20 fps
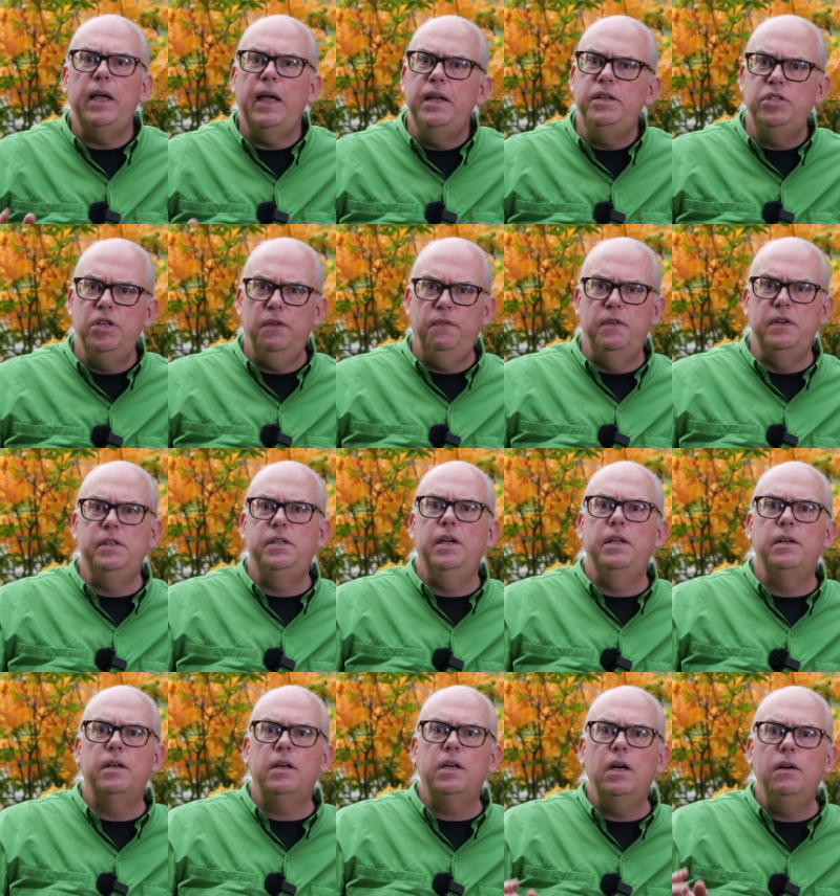HF
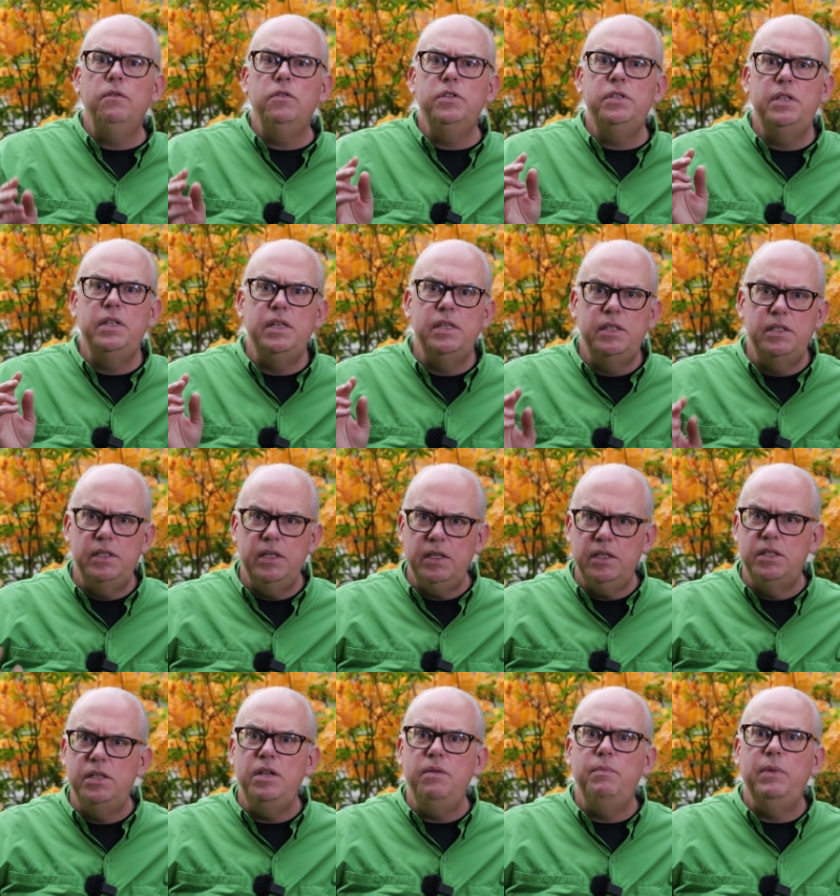antenna covers the
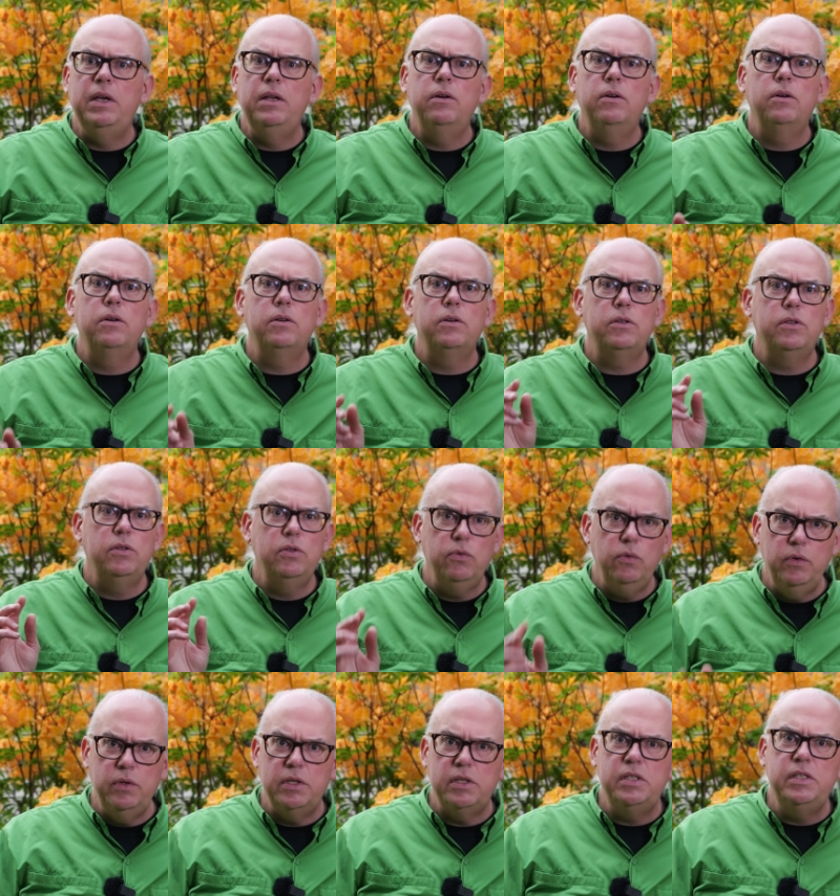60 meter
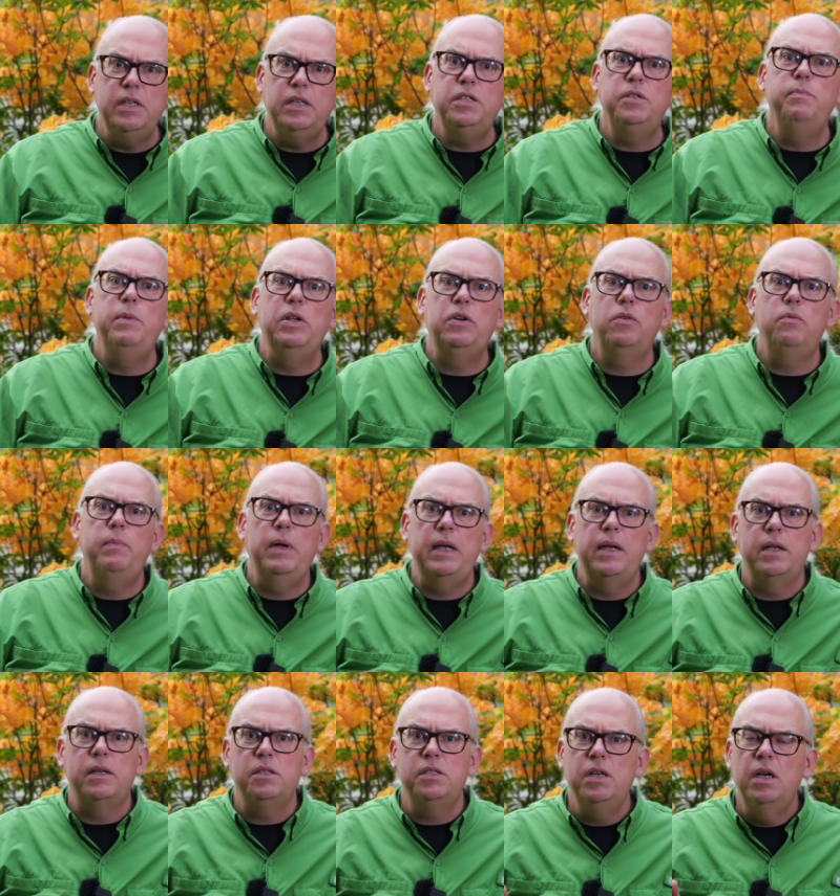through the 6 meter
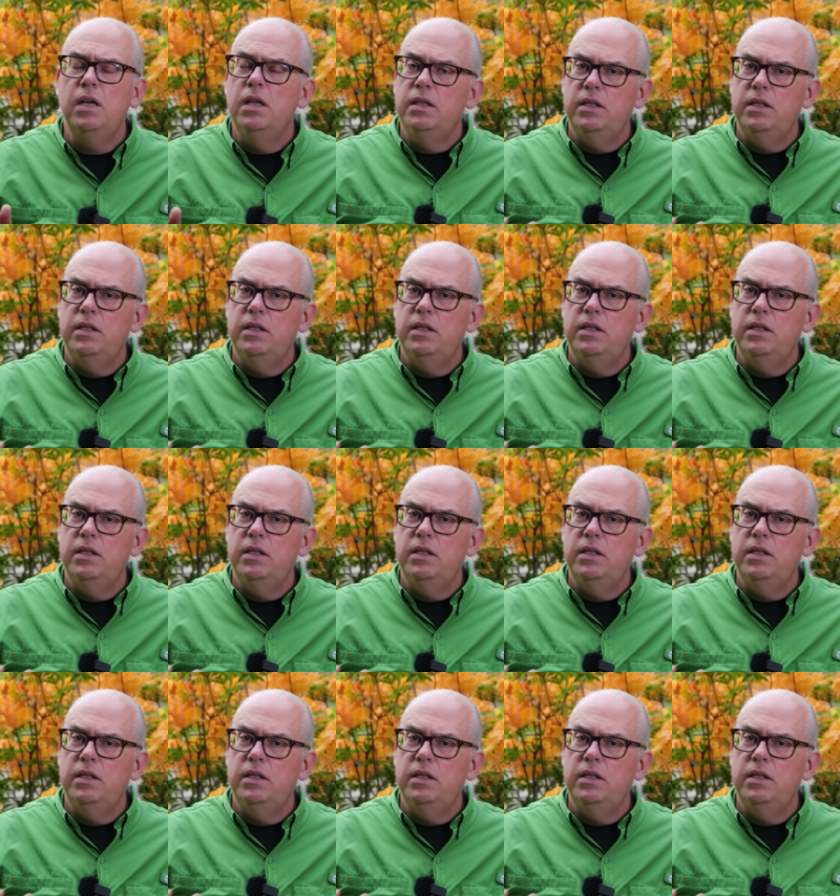bands,